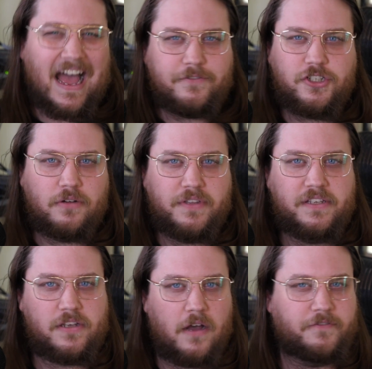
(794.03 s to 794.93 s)
I've shown
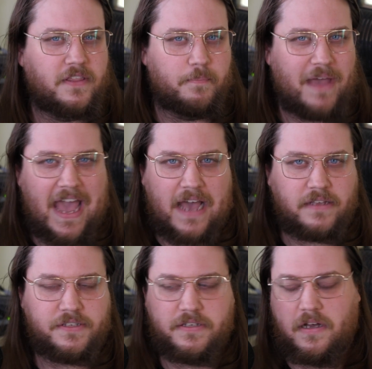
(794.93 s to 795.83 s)
these off in the
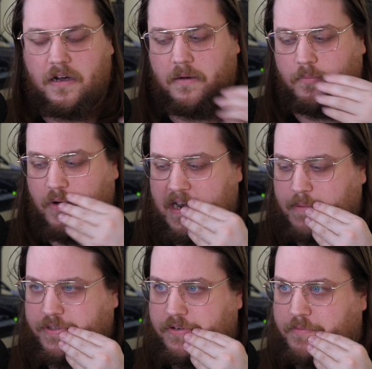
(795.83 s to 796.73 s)
past when I
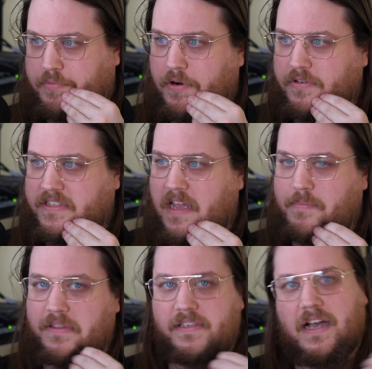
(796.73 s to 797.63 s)
was sort of
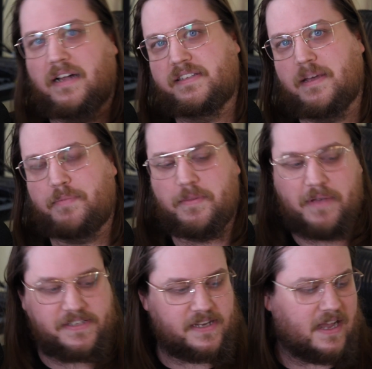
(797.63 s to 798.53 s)
prototyping this concept, but the
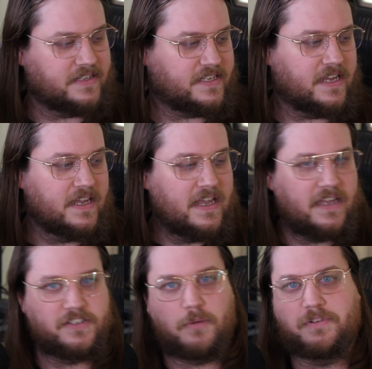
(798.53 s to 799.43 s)
basic idea
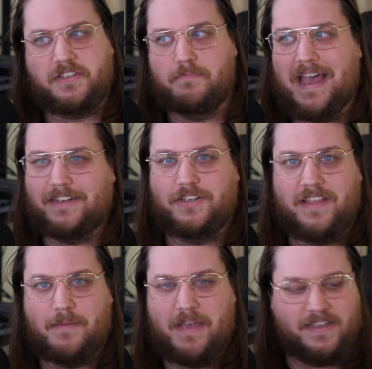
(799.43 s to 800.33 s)
is almost imagine
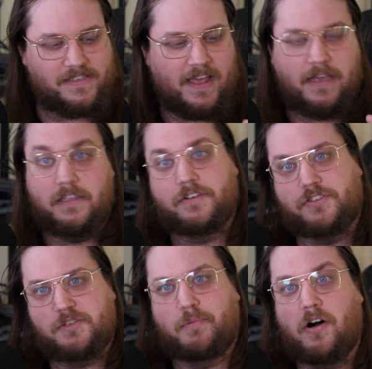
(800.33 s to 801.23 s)
them as like a little
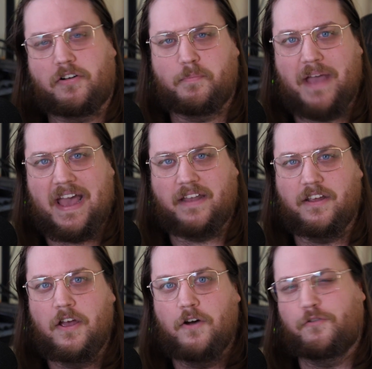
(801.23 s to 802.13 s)
spawner pad
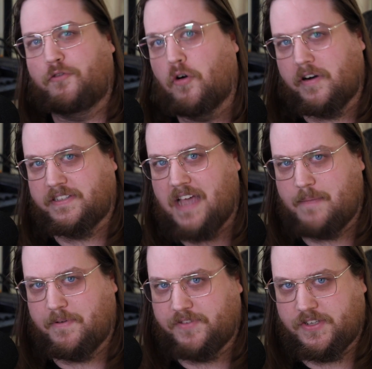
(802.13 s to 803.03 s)
for a
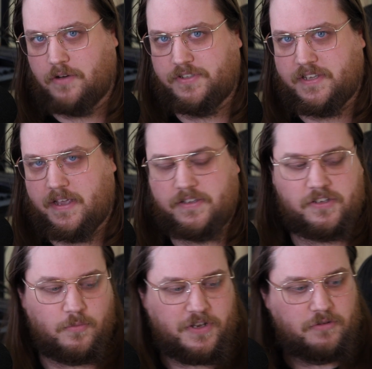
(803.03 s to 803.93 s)
type of Sosig.
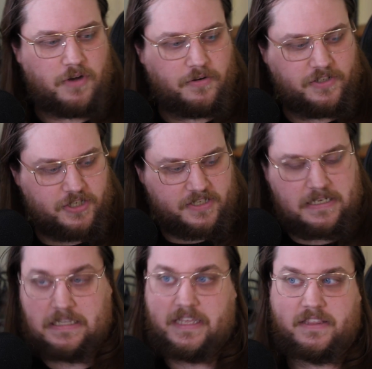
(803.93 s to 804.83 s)
So when you go to just
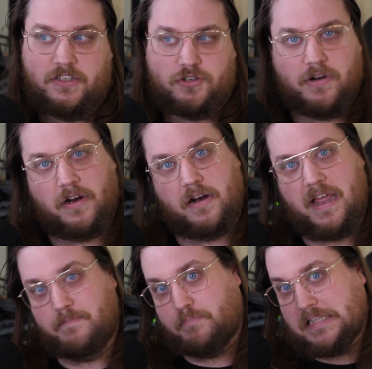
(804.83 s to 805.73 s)
click the trigger
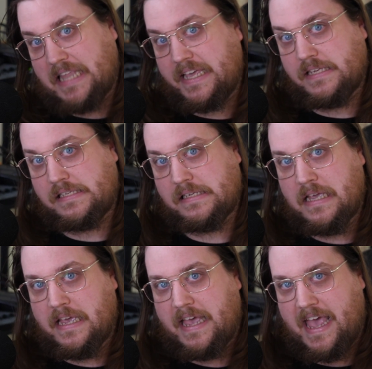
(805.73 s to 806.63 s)
and place
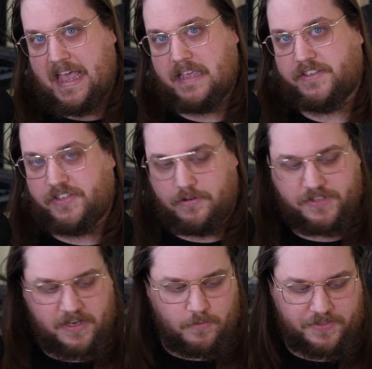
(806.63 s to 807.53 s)
a
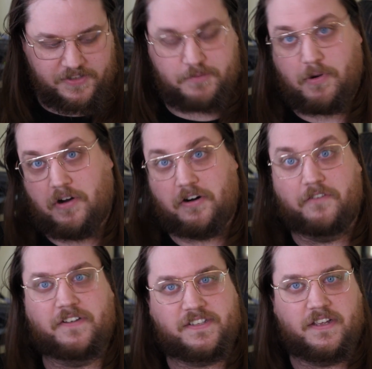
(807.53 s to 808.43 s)
Sosig with the spawner,
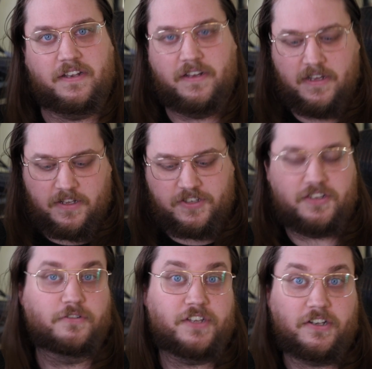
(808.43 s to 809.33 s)
if it's in
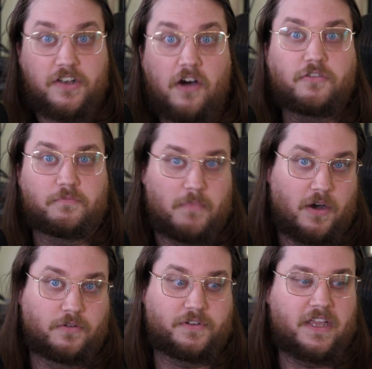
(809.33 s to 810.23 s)
Sosig node
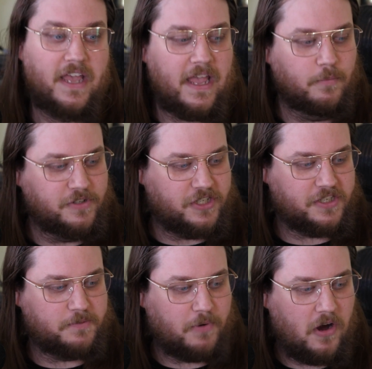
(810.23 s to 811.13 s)
mode, it would
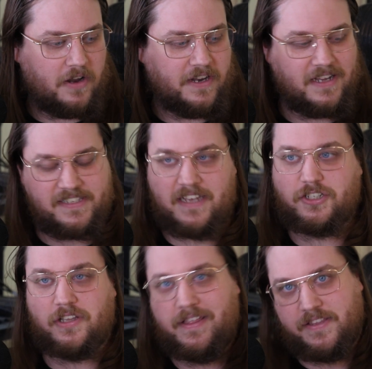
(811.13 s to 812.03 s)
just spawn
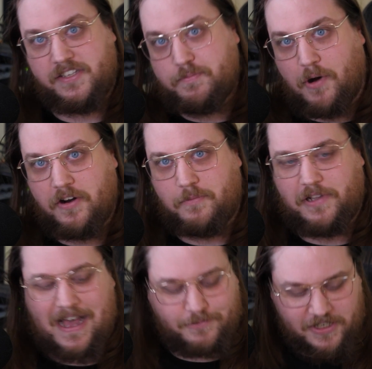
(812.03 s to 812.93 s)
essentially this
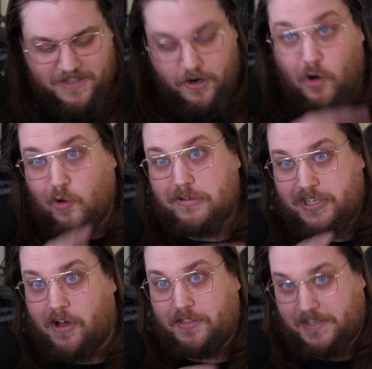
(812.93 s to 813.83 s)
spawnable object that
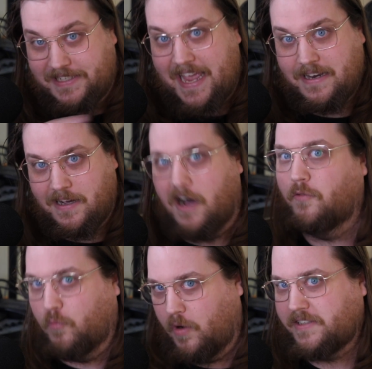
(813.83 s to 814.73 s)
holds all the data
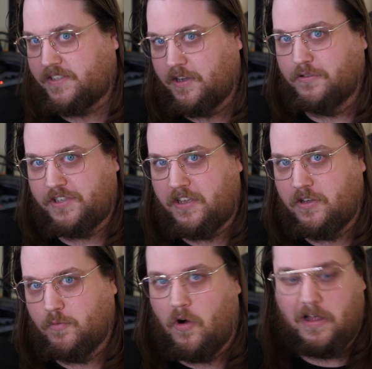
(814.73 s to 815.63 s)
of what Sosig
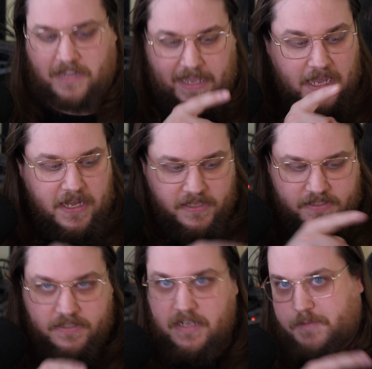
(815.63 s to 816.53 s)
you want. Like,
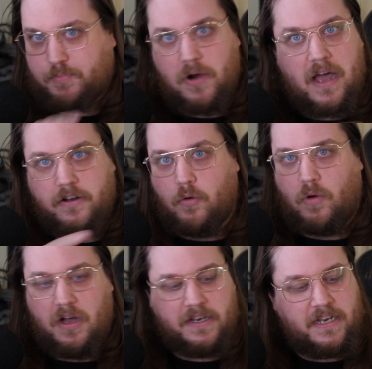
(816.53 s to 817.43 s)
it's a Desperado
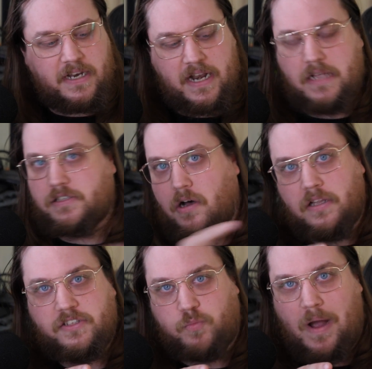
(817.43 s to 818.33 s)
one, and it has
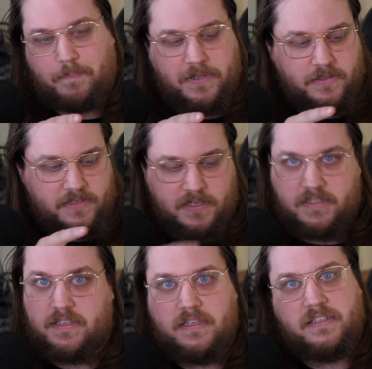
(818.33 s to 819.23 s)
all its weapons, and
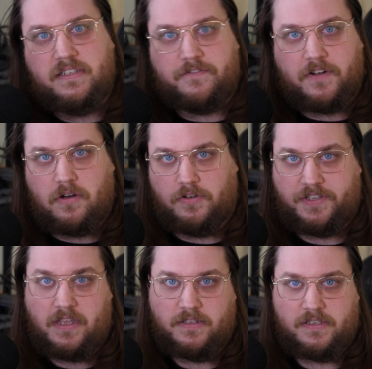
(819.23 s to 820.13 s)
it's this
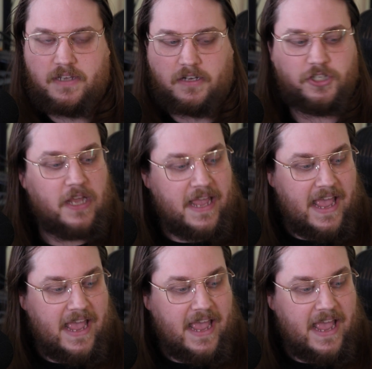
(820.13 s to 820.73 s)
difficulty and such.